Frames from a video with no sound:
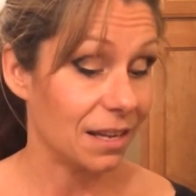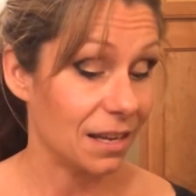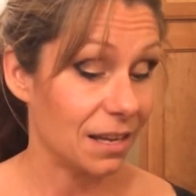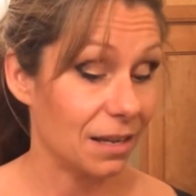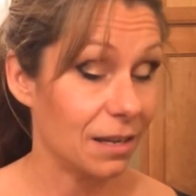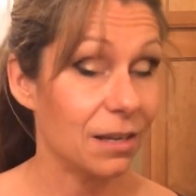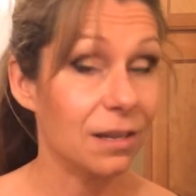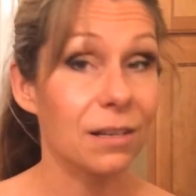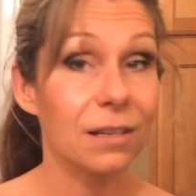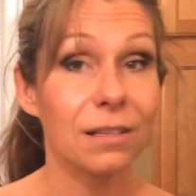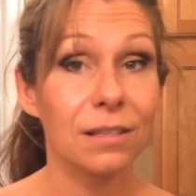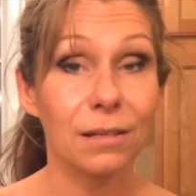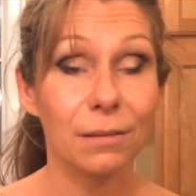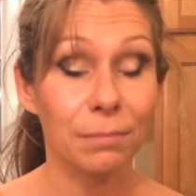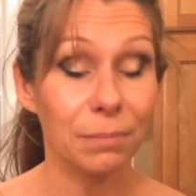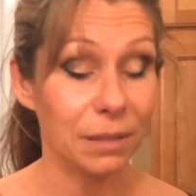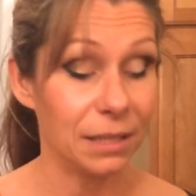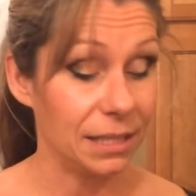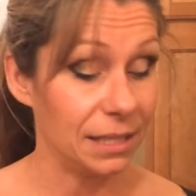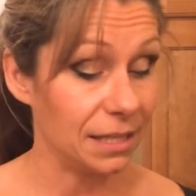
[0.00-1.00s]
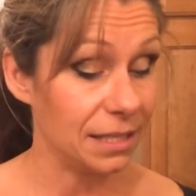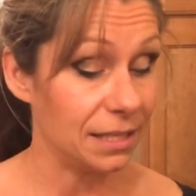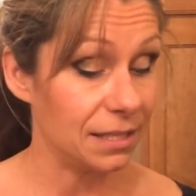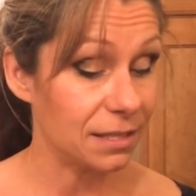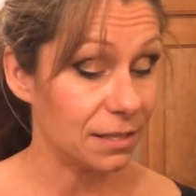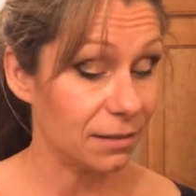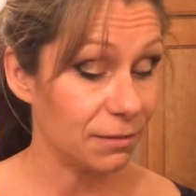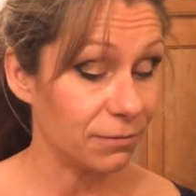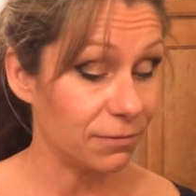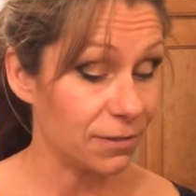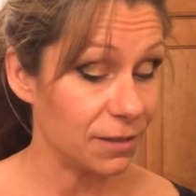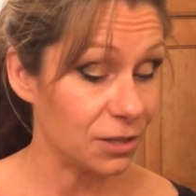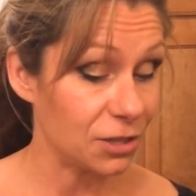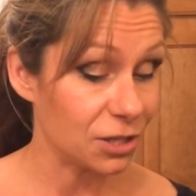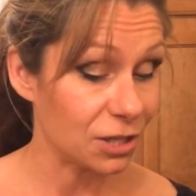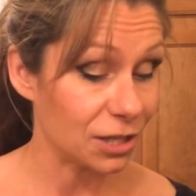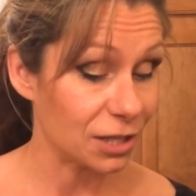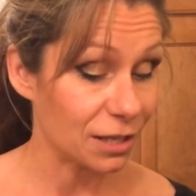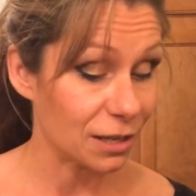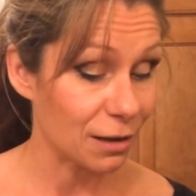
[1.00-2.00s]
a completely
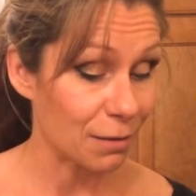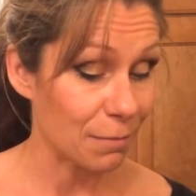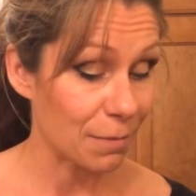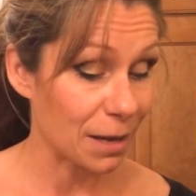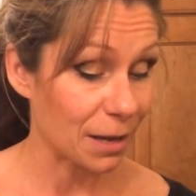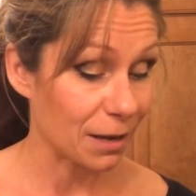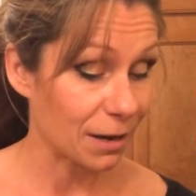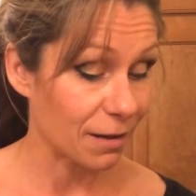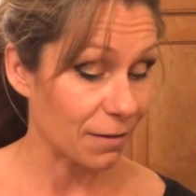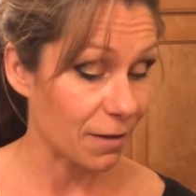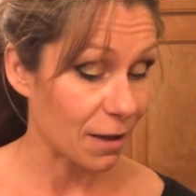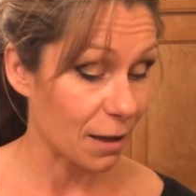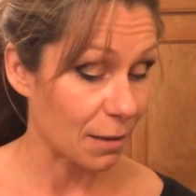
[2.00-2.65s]
sufficient amount of